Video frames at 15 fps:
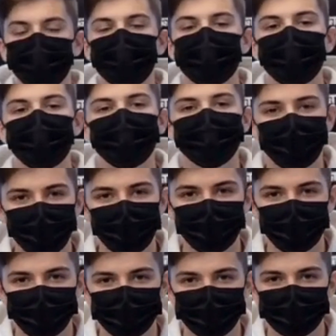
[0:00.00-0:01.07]
formula.
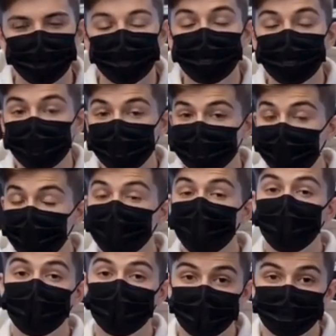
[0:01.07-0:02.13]
Here's a simple
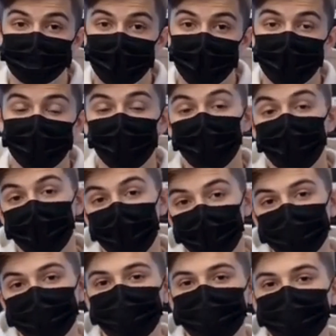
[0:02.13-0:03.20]
formula for
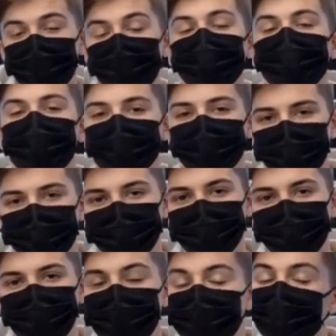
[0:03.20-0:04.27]
cinematic prompts.
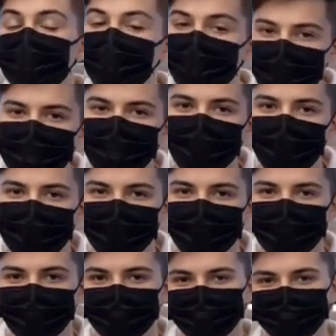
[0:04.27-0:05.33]
Start with your
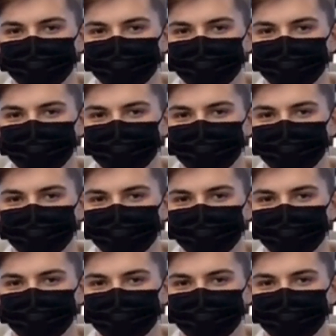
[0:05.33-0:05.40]
subject and